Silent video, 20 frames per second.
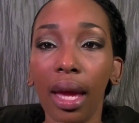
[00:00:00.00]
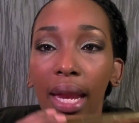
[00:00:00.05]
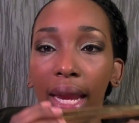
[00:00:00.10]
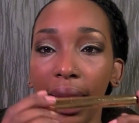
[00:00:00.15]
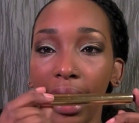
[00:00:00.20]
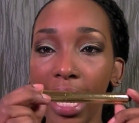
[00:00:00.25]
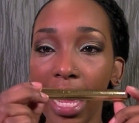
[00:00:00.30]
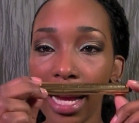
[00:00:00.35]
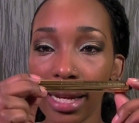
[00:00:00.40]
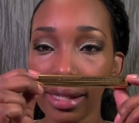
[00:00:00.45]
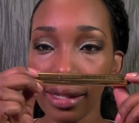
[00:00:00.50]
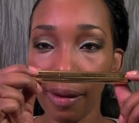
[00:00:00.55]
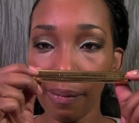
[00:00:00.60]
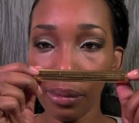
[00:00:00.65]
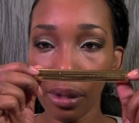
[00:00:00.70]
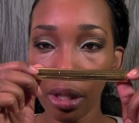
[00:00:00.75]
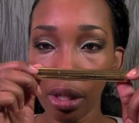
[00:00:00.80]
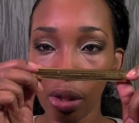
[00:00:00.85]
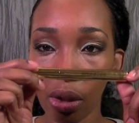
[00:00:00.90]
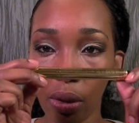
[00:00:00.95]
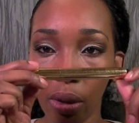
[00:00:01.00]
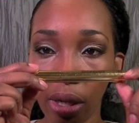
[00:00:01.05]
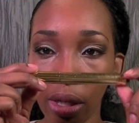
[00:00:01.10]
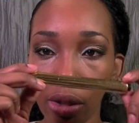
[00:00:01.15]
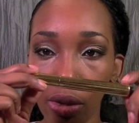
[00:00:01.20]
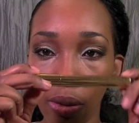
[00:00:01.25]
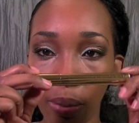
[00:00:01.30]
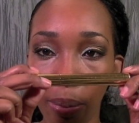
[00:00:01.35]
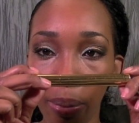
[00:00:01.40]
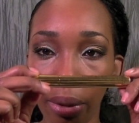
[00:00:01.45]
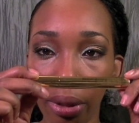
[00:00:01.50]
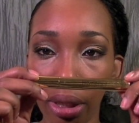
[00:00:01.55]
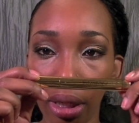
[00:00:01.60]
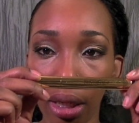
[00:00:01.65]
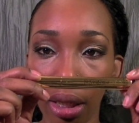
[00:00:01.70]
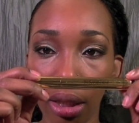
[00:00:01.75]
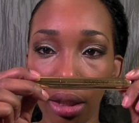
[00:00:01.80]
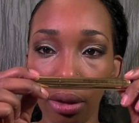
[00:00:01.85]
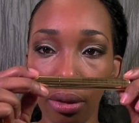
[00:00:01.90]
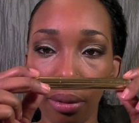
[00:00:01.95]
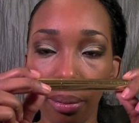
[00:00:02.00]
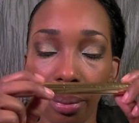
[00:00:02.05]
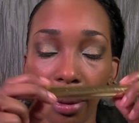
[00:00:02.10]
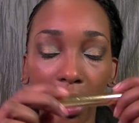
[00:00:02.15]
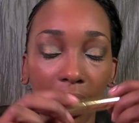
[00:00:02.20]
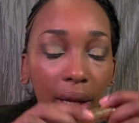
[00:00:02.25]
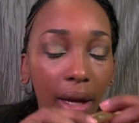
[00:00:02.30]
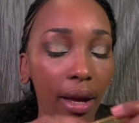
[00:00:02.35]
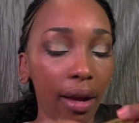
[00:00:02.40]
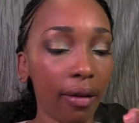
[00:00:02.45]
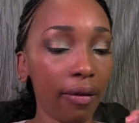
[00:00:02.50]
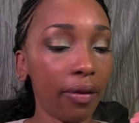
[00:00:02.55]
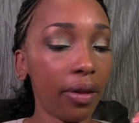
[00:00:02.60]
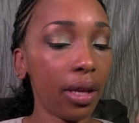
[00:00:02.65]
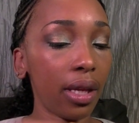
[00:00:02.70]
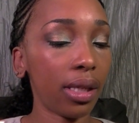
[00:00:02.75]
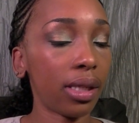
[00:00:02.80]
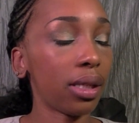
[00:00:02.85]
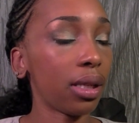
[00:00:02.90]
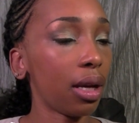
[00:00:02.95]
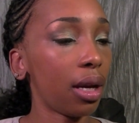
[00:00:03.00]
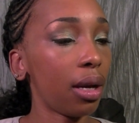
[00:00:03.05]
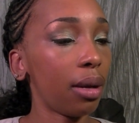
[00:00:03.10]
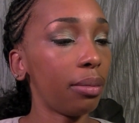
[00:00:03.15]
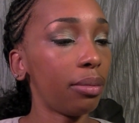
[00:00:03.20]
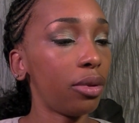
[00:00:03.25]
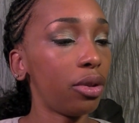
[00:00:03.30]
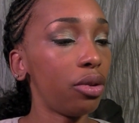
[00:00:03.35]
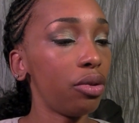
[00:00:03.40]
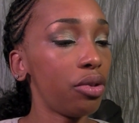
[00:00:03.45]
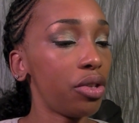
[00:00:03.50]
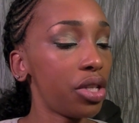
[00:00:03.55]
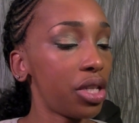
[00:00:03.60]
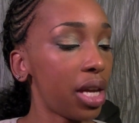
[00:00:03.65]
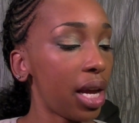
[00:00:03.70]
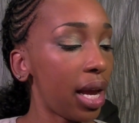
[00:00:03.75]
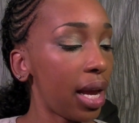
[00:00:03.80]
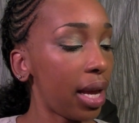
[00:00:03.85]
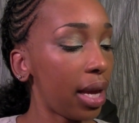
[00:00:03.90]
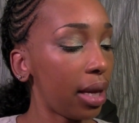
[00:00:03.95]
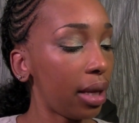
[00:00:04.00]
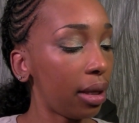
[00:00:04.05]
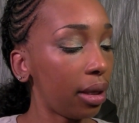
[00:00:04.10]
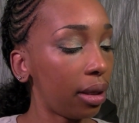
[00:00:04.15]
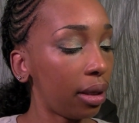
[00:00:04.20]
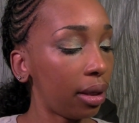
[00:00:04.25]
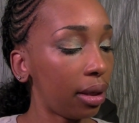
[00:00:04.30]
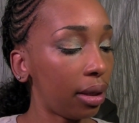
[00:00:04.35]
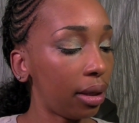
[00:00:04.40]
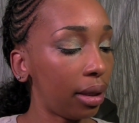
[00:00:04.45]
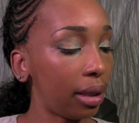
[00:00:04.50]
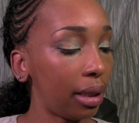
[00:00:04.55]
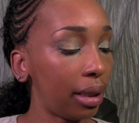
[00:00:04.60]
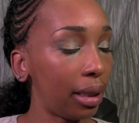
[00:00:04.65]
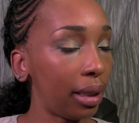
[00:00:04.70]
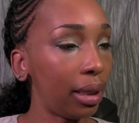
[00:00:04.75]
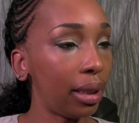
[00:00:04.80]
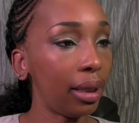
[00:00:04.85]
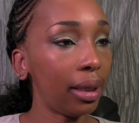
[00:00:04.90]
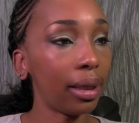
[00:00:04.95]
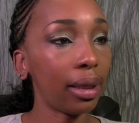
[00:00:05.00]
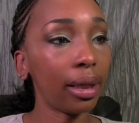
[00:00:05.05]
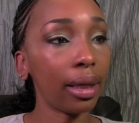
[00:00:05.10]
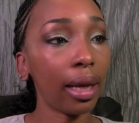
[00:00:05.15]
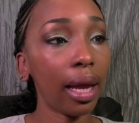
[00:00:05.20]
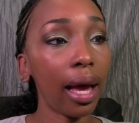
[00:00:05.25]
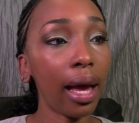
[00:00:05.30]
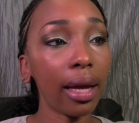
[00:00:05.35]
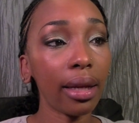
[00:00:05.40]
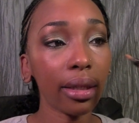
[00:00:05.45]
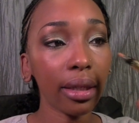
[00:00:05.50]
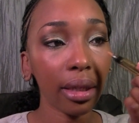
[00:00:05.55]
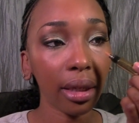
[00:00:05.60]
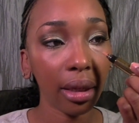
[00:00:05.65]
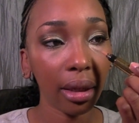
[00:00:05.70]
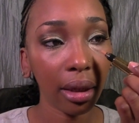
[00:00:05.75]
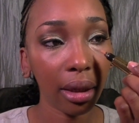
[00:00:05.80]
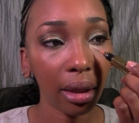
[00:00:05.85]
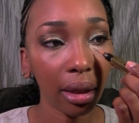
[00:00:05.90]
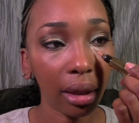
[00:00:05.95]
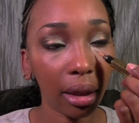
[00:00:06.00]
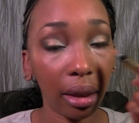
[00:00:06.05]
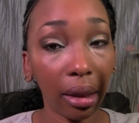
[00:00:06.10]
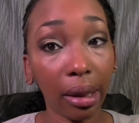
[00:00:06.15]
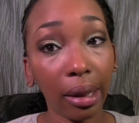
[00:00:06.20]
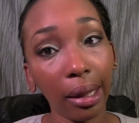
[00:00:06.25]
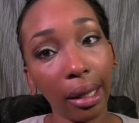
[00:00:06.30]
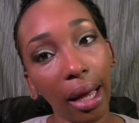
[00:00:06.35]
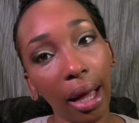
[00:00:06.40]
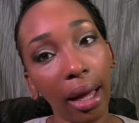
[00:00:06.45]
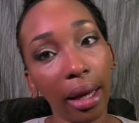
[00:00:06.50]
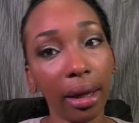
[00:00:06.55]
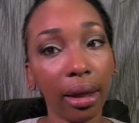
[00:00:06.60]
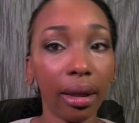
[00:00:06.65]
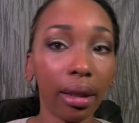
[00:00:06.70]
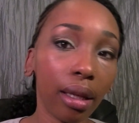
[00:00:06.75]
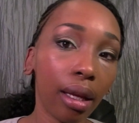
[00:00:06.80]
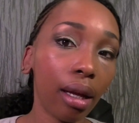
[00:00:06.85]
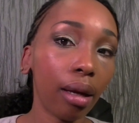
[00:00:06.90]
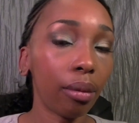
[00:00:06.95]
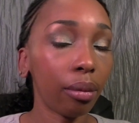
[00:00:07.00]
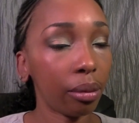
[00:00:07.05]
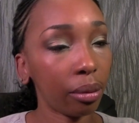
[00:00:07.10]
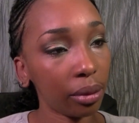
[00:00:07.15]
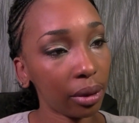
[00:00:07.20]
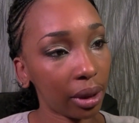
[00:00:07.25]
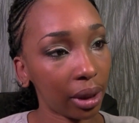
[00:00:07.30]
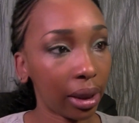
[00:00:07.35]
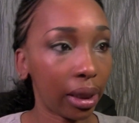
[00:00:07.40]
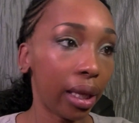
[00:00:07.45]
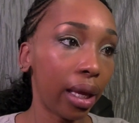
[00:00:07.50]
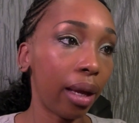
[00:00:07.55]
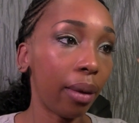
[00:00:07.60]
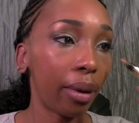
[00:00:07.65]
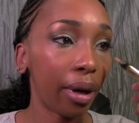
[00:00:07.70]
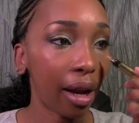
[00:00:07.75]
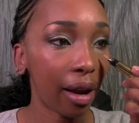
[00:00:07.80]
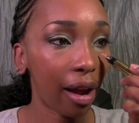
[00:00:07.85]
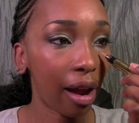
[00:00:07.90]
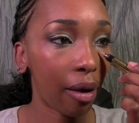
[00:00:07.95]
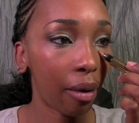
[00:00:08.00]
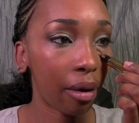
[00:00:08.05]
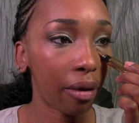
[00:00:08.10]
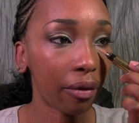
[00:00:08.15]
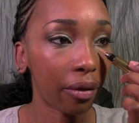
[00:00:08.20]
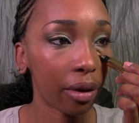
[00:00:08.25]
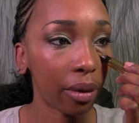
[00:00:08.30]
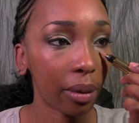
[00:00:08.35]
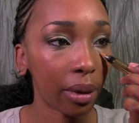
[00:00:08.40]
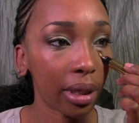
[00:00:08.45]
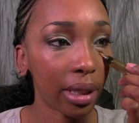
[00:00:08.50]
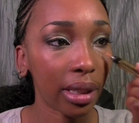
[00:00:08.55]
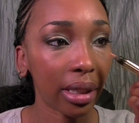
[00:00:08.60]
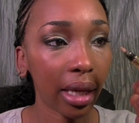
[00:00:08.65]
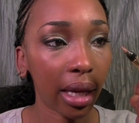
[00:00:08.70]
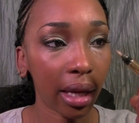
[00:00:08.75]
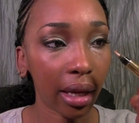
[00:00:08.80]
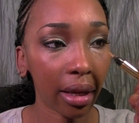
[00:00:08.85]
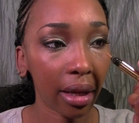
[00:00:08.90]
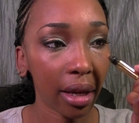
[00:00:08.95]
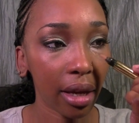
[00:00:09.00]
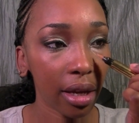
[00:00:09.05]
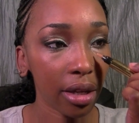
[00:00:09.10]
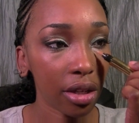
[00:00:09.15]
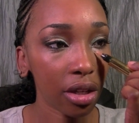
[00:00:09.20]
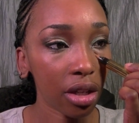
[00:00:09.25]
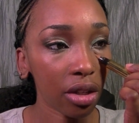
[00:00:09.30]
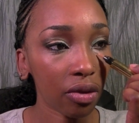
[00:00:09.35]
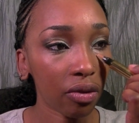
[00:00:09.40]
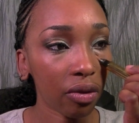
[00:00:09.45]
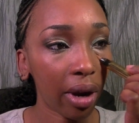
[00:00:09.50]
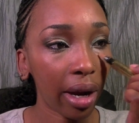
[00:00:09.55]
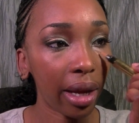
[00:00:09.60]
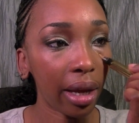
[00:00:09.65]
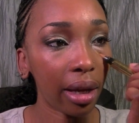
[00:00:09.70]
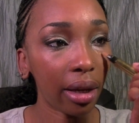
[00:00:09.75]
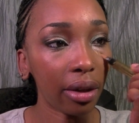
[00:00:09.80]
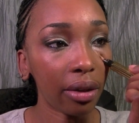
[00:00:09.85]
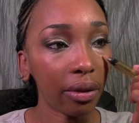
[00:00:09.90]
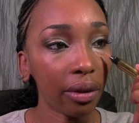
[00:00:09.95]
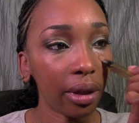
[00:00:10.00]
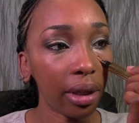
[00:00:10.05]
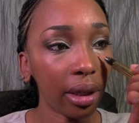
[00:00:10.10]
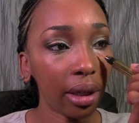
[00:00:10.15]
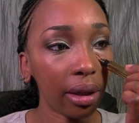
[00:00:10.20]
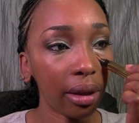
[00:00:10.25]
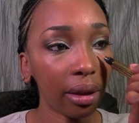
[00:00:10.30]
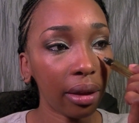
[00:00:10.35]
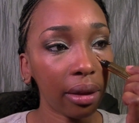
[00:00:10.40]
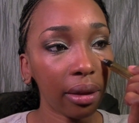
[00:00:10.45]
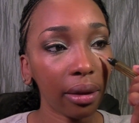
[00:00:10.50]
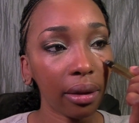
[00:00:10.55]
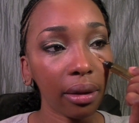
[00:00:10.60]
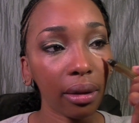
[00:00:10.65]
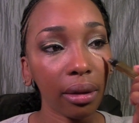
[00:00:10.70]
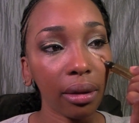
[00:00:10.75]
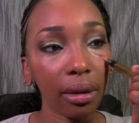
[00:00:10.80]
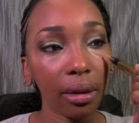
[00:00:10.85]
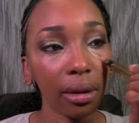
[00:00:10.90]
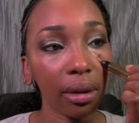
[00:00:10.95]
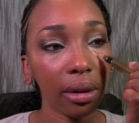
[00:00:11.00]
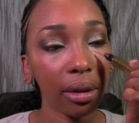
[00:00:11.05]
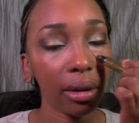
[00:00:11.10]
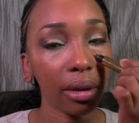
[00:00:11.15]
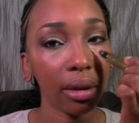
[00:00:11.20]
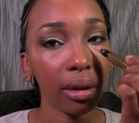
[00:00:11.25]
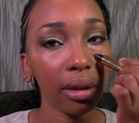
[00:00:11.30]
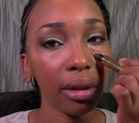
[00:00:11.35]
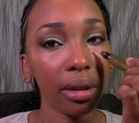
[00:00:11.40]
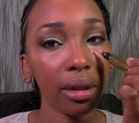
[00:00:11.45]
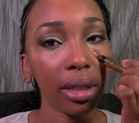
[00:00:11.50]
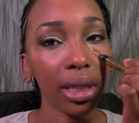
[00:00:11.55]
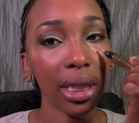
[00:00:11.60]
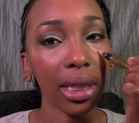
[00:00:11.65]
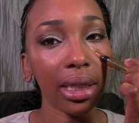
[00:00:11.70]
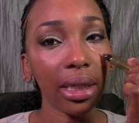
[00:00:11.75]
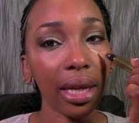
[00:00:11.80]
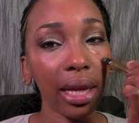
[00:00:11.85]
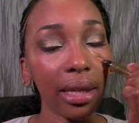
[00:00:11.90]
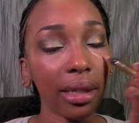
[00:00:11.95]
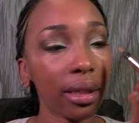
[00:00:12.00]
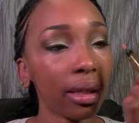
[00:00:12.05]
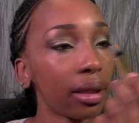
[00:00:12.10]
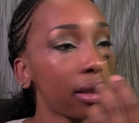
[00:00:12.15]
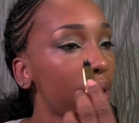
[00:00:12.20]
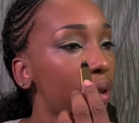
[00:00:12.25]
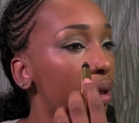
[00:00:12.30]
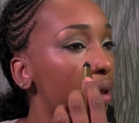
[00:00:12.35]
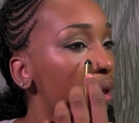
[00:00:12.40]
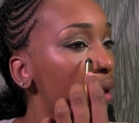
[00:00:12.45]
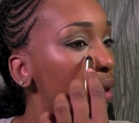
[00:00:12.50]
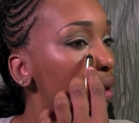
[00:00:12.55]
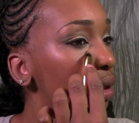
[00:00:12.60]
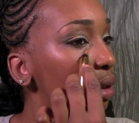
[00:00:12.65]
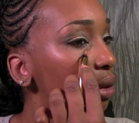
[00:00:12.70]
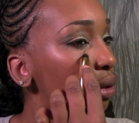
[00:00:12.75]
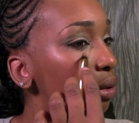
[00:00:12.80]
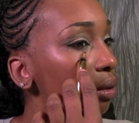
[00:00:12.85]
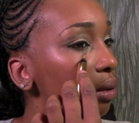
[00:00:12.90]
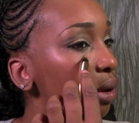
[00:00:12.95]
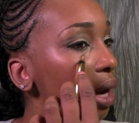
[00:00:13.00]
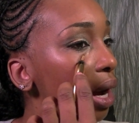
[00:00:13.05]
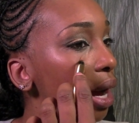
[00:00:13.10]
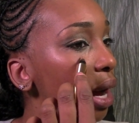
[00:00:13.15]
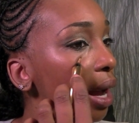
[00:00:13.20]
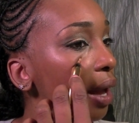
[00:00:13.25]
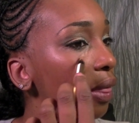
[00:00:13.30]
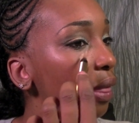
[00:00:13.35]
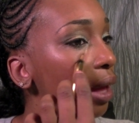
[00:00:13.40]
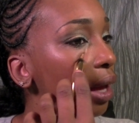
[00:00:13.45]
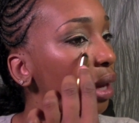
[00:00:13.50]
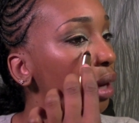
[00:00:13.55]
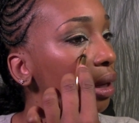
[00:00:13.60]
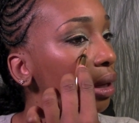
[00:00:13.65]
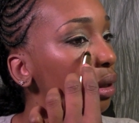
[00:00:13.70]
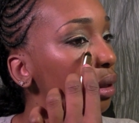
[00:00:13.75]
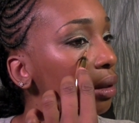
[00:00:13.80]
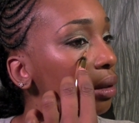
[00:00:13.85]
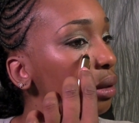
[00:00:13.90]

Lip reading: Next, I'm just going to put a little bit of this Touche Eclat clay, whatever, however you want to say it, just right underneath, just as a little highlighting.